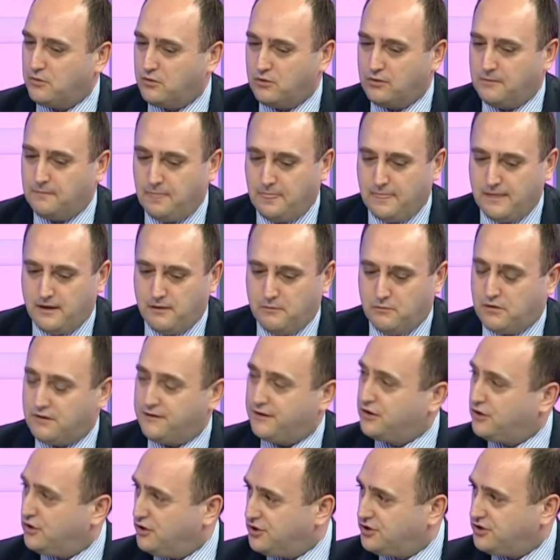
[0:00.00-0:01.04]
more of
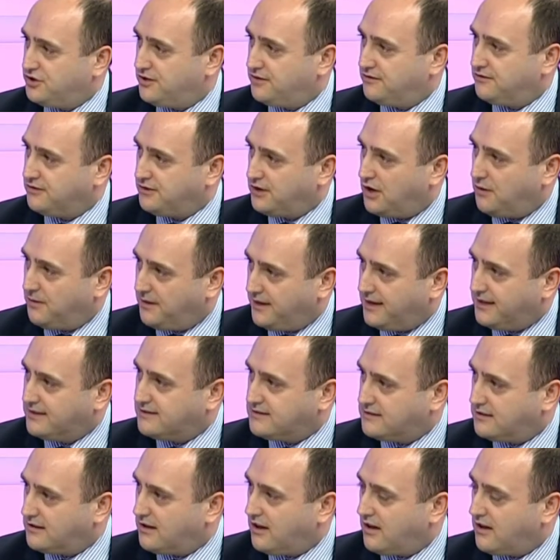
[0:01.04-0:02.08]
a cushion going
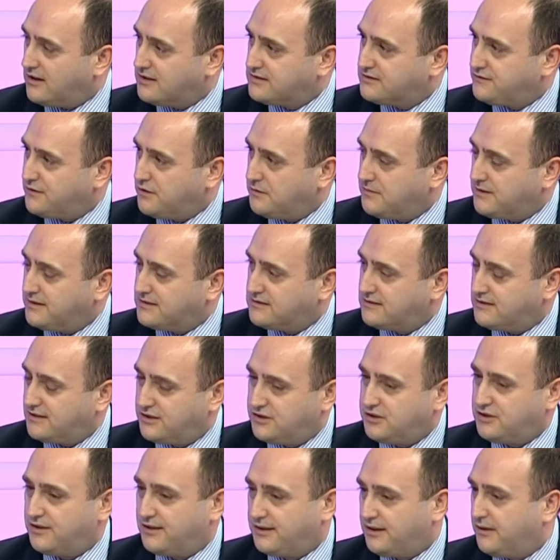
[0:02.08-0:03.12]
into the last few months of
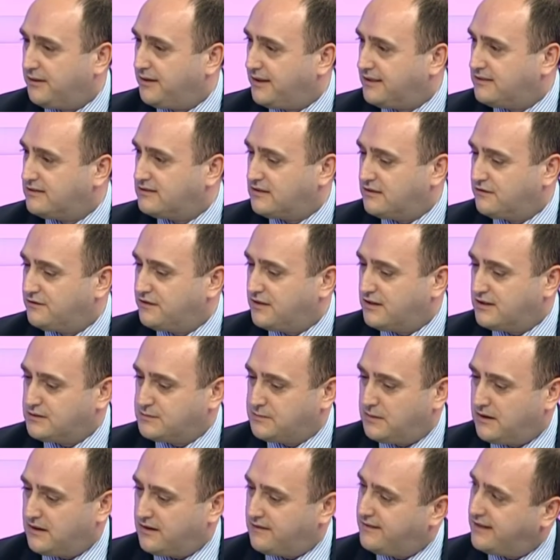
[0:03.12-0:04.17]
this year and going into the first
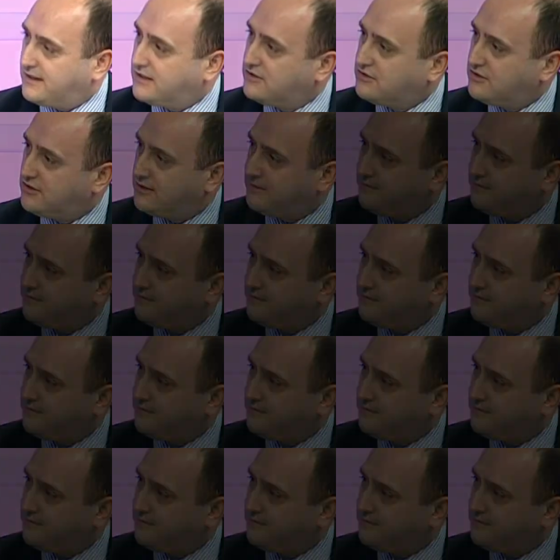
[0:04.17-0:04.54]
part of next